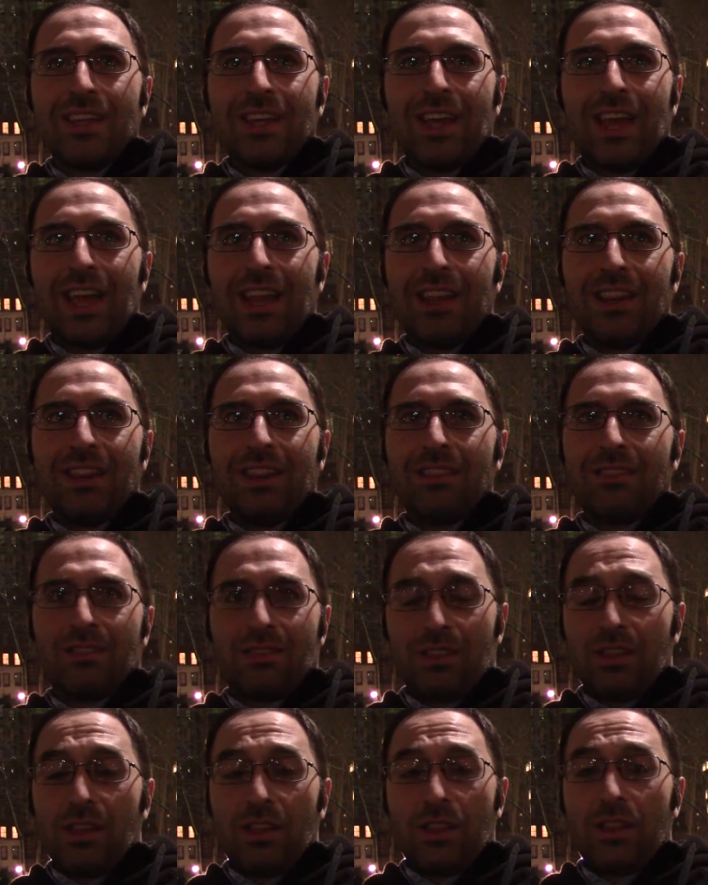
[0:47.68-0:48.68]
in
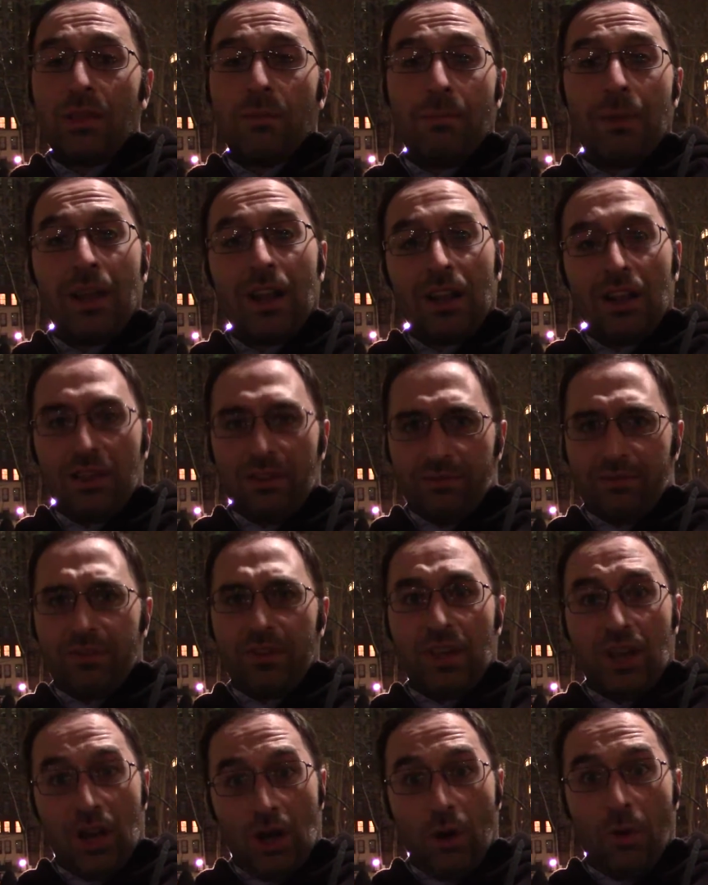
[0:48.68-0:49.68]
the middle of,
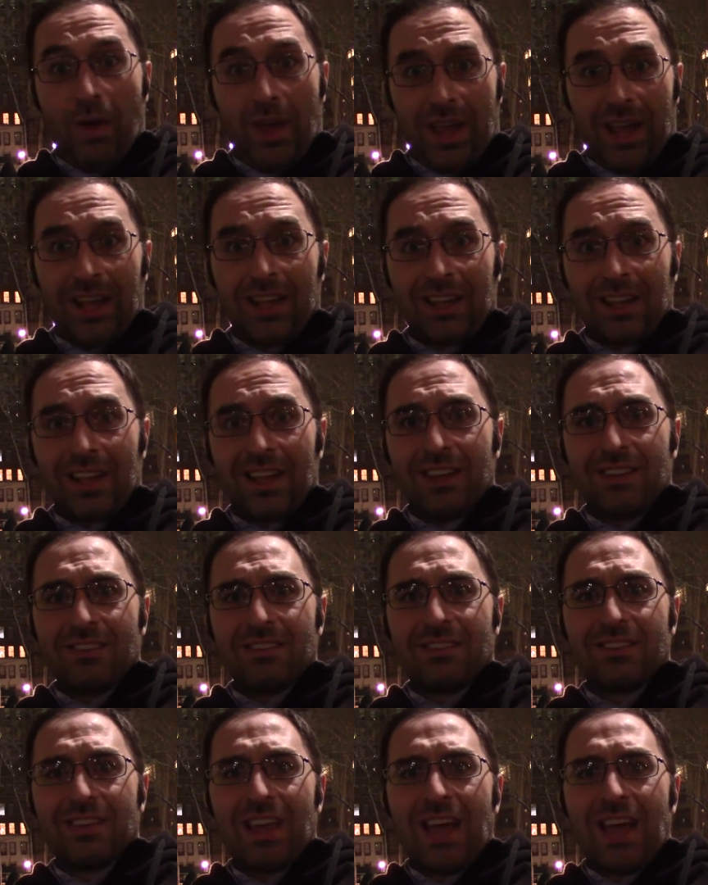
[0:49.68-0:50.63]
you know, England.